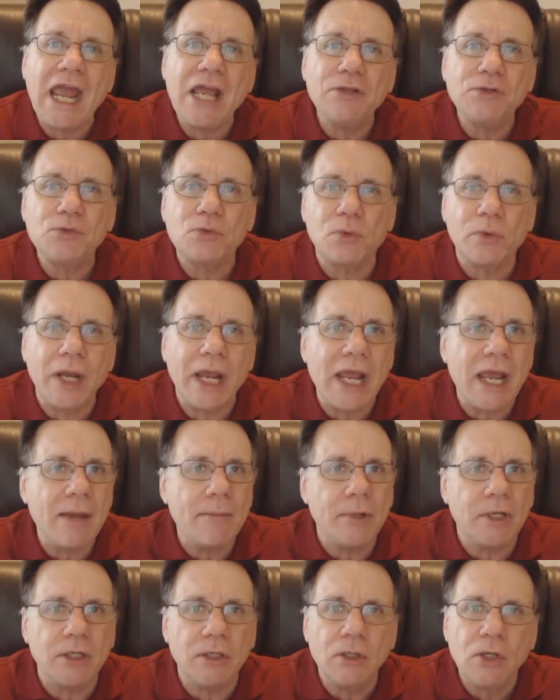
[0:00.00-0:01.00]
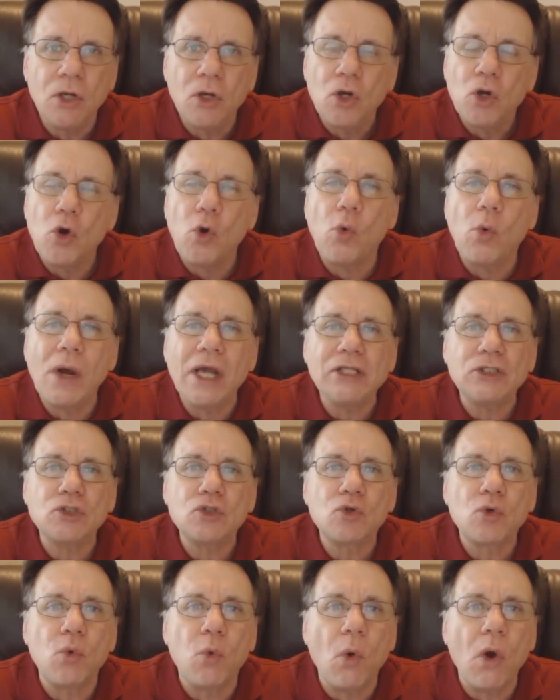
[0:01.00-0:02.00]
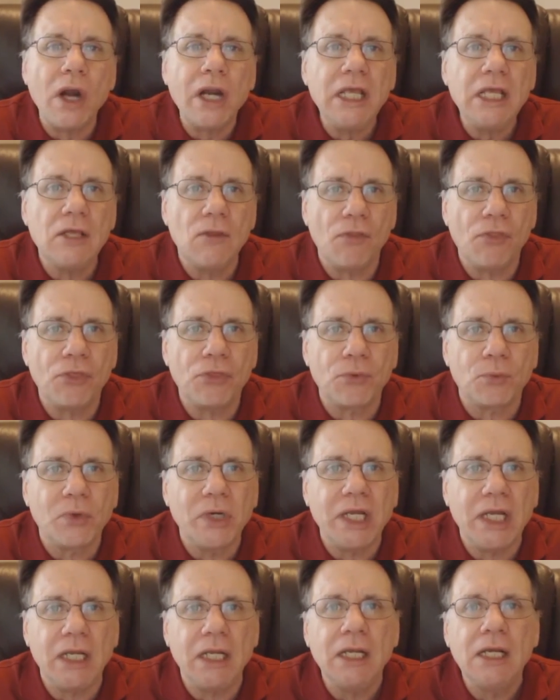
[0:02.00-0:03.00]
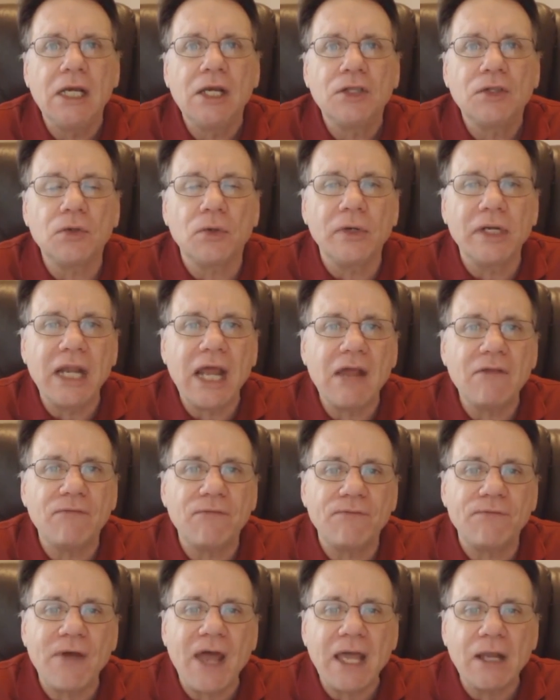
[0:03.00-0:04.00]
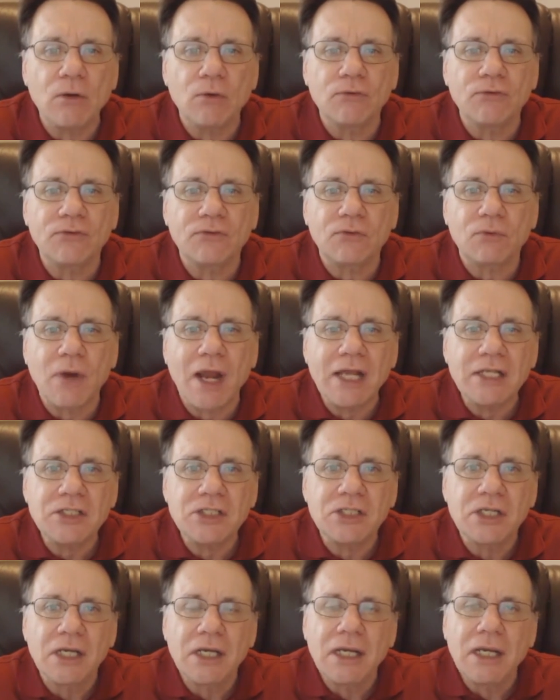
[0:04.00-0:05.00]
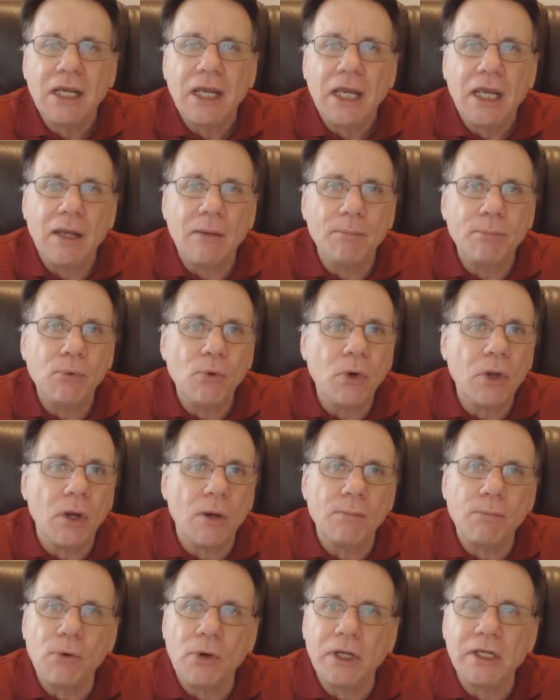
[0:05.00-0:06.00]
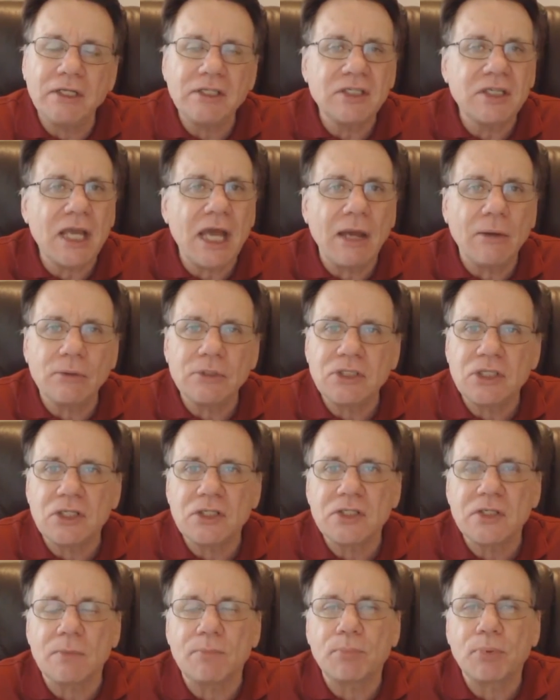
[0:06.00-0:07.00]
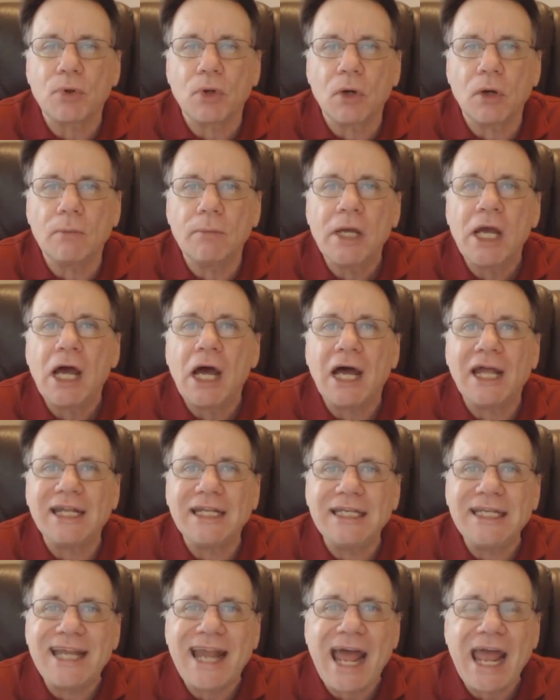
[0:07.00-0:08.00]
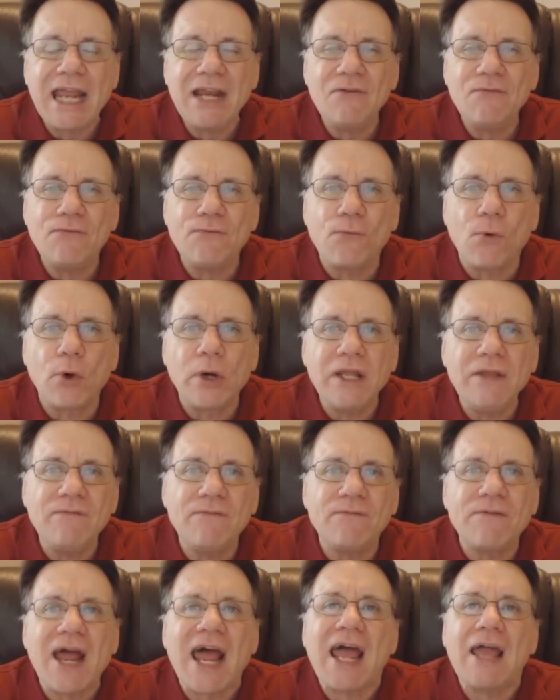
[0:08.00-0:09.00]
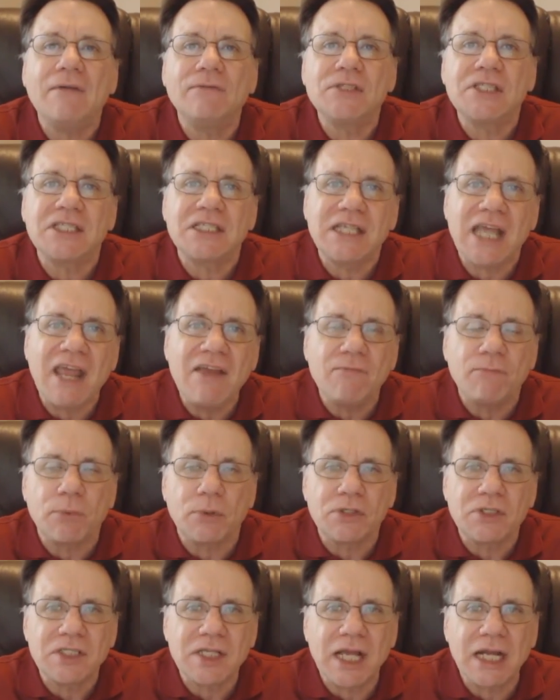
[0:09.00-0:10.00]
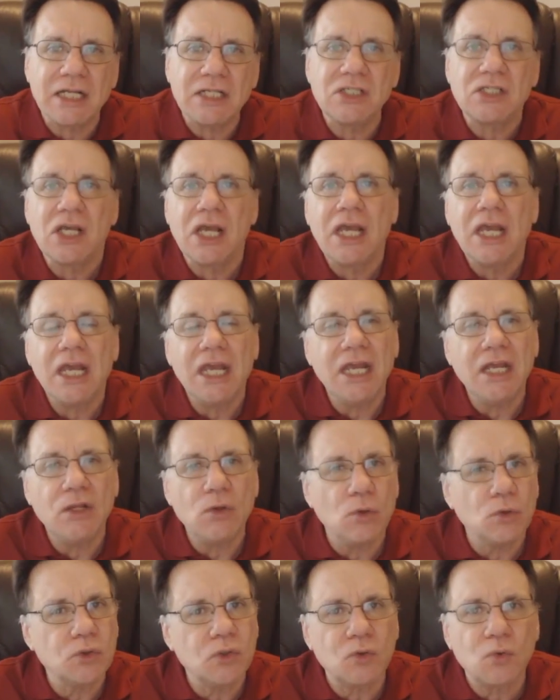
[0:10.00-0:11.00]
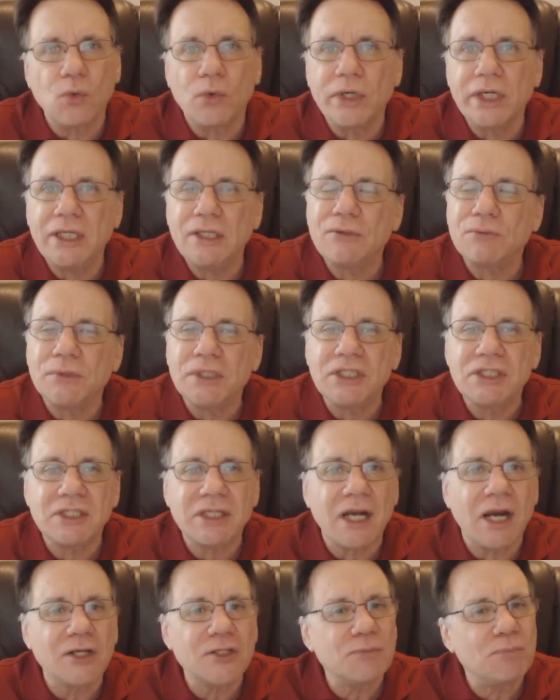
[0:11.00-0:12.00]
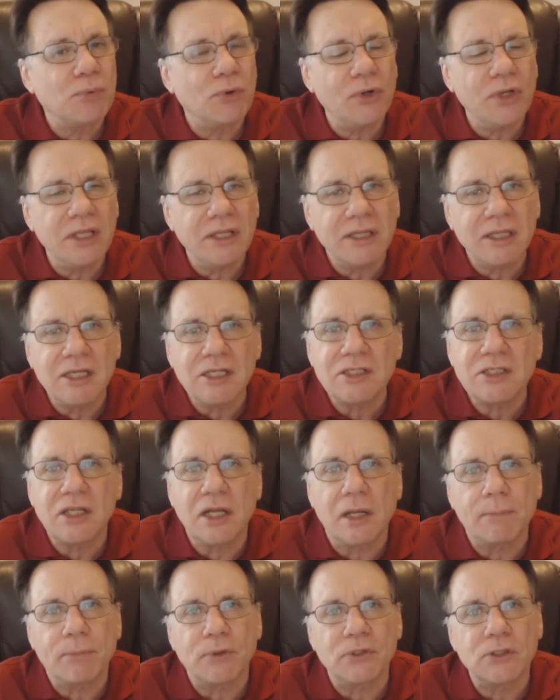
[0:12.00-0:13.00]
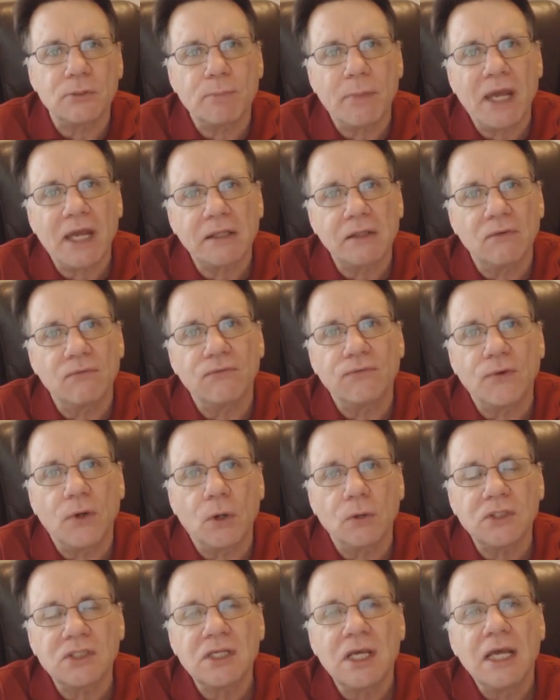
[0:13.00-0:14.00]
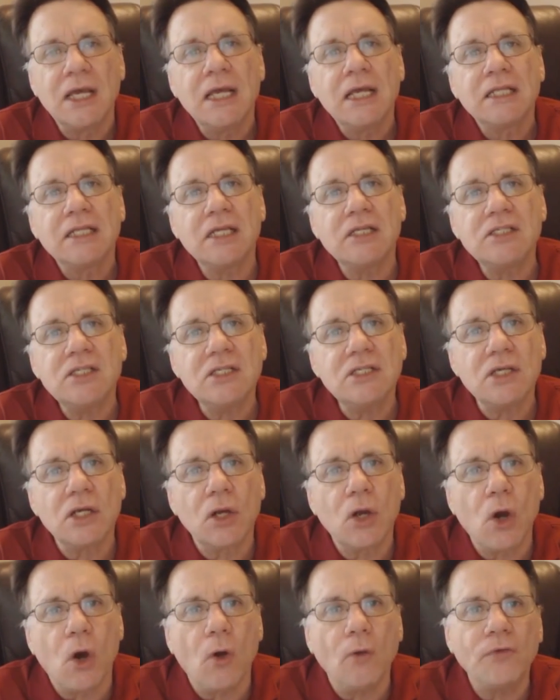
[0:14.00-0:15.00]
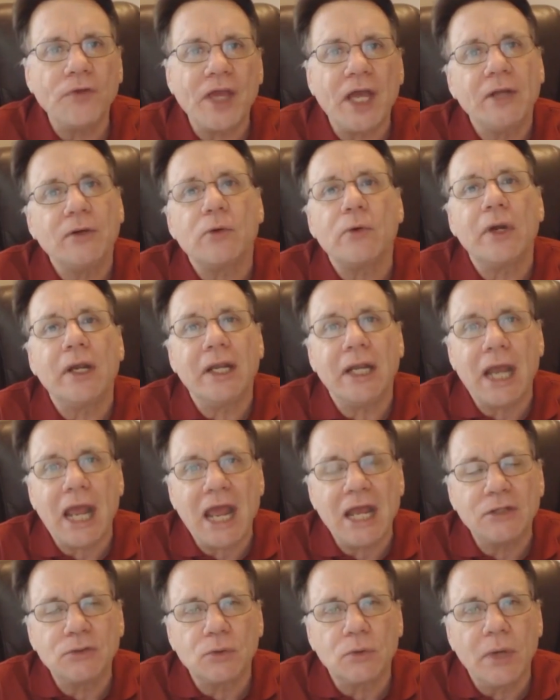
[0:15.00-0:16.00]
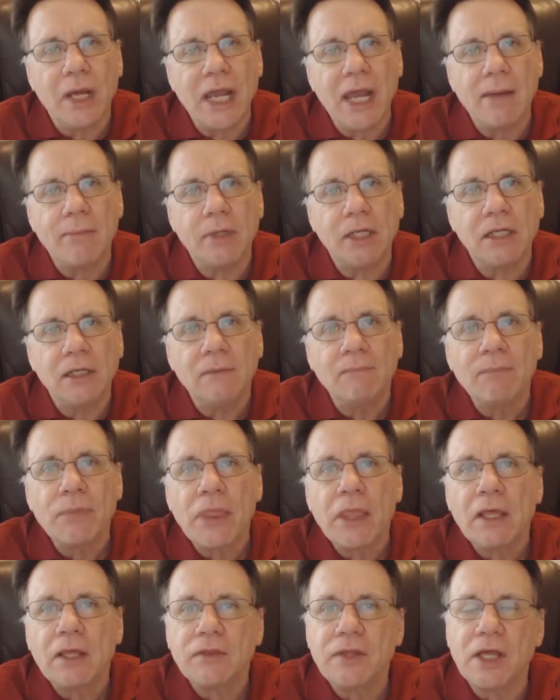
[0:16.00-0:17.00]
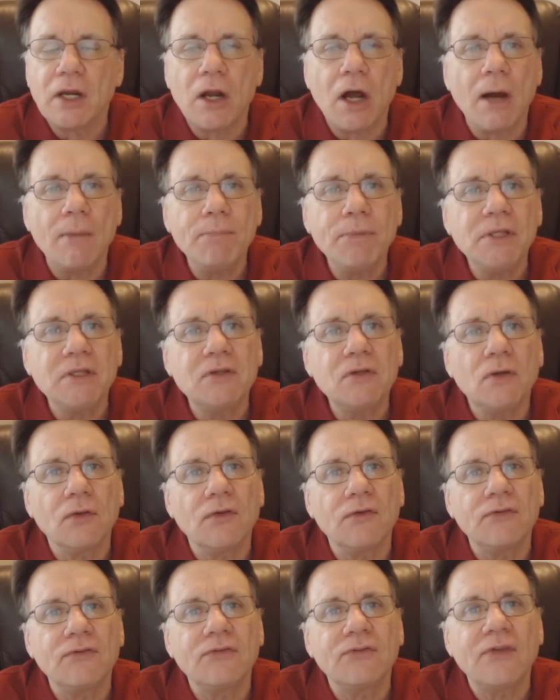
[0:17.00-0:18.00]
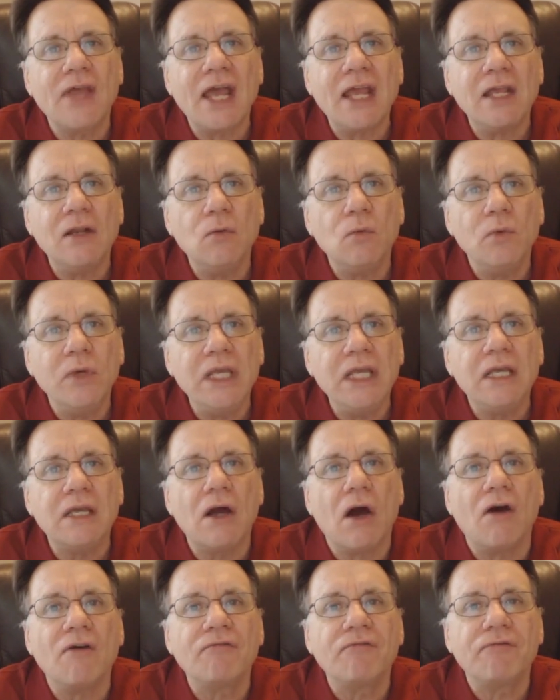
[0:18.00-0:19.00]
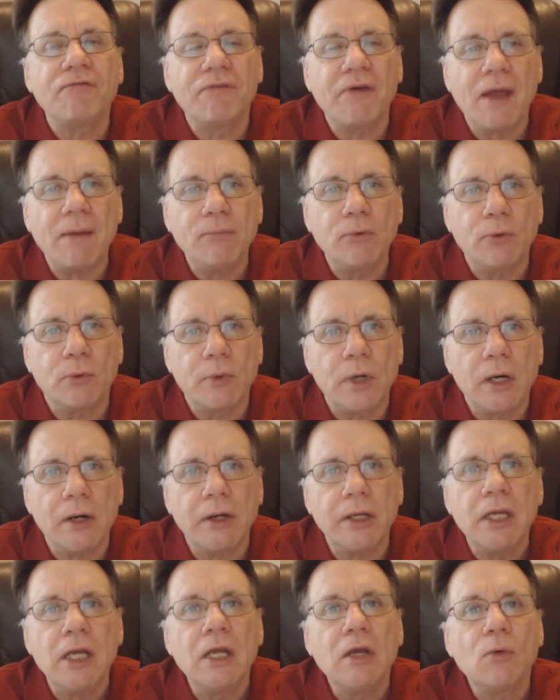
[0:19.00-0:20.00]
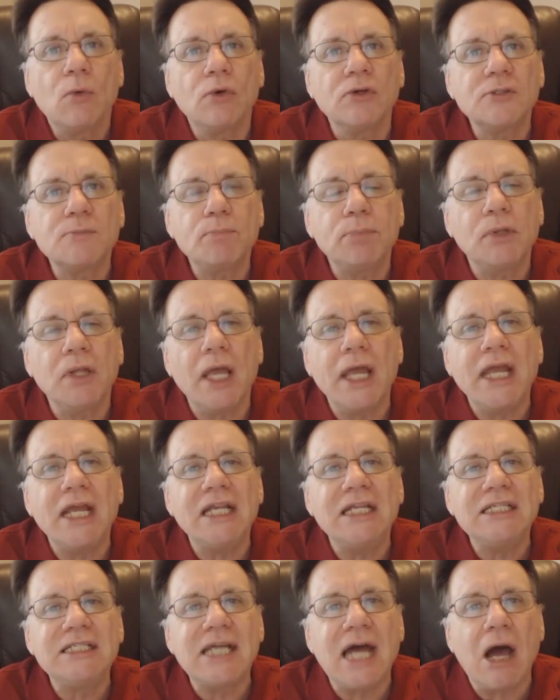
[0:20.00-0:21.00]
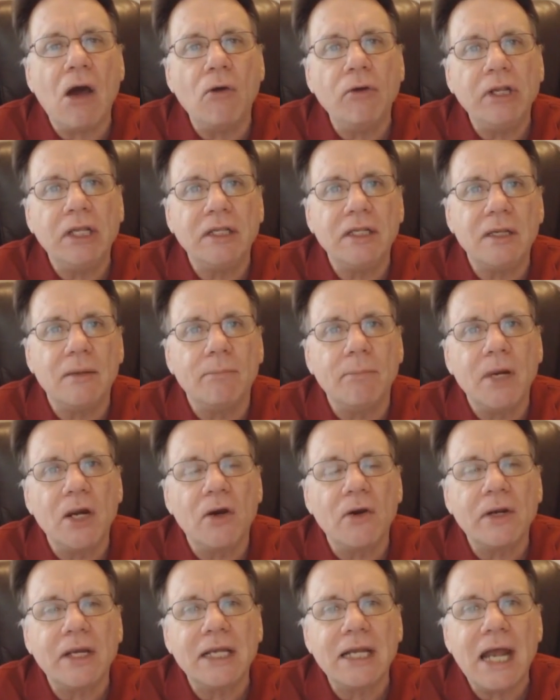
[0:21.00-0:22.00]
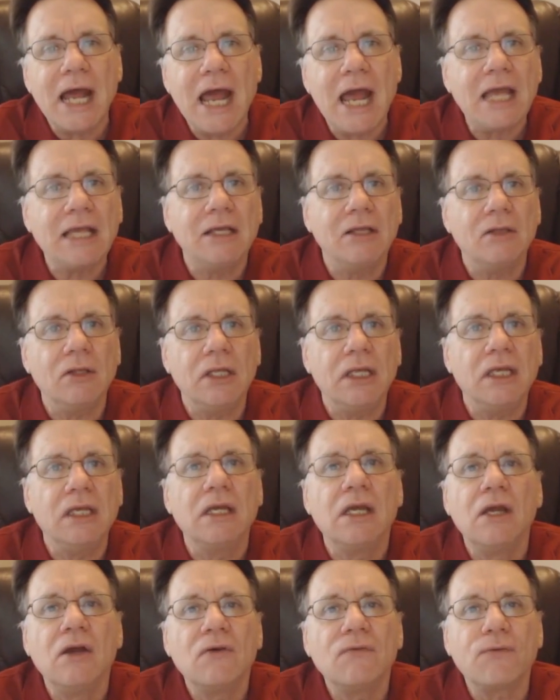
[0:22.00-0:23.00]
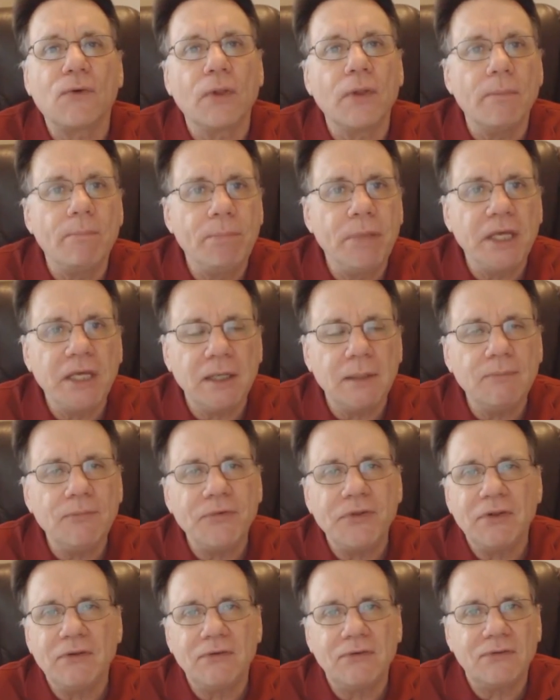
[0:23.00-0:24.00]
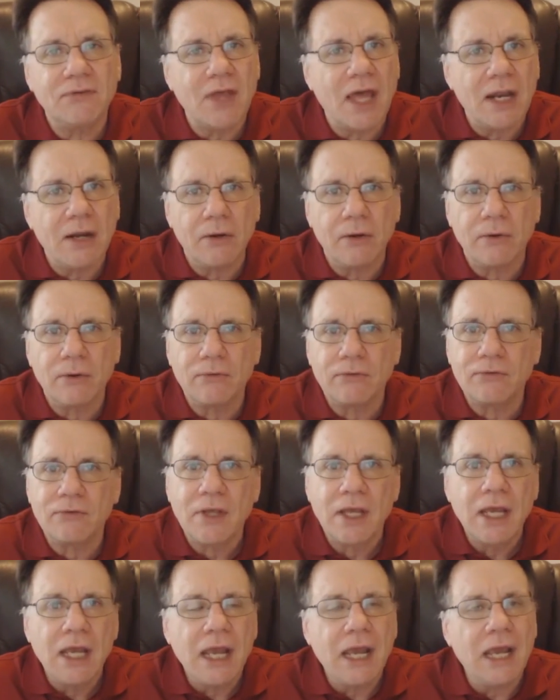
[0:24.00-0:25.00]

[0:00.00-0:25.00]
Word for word: Andrew Hammond, who went 20-3 during that final stretch. And boy, oh boy, this guy was just superb. A .945 save percentage in those 23 starts. Putting things into perspective, folks, this is a goaltender in Andrew Hammond that up until the second week of February was playing down in the American Hockey League for the Binghamton Senators.